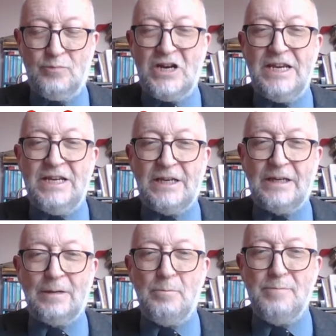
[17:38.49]

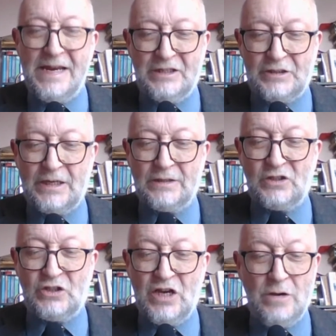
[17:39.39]
breeding, mixing,
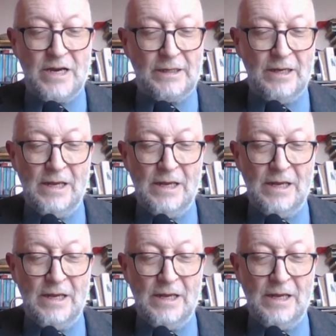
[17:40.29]
stirring,